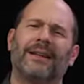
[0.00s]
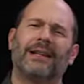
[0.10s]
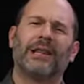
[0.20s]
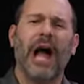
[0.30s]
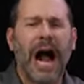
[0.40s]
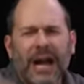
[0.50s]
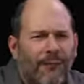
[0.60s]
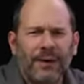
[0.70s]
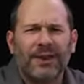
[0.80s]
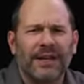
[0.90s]
lock
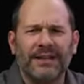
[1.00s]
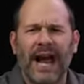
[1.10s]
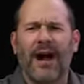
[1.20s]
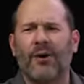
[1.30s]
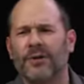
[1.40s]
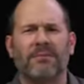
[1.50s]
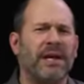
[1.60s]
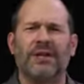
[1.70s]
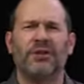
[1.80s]
everything down and make it you